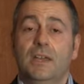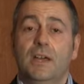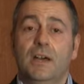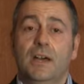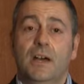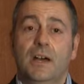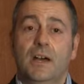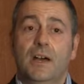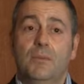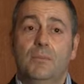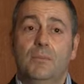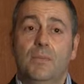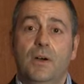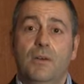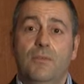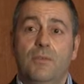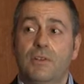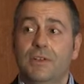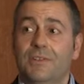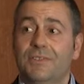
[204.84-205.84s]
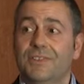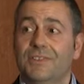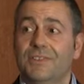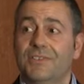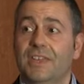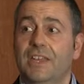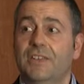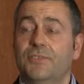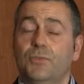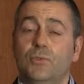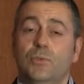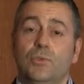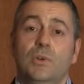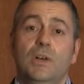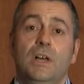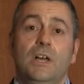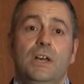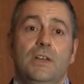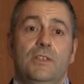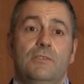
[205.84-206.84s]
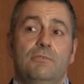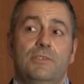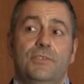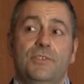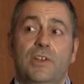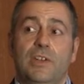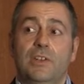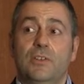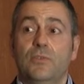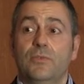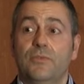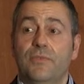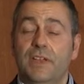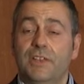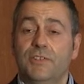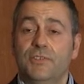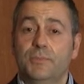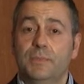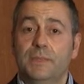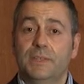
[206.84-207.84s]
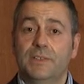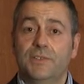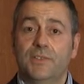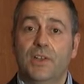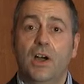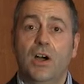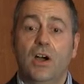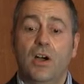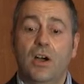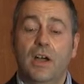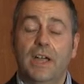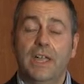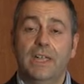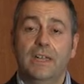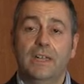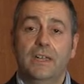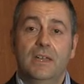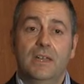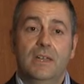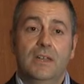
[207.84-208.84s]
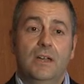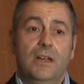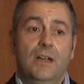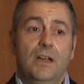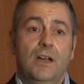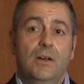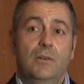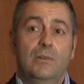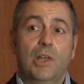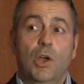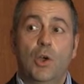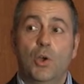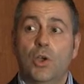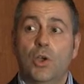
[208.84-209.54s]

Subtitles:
are very successful. The return on investment is high, lower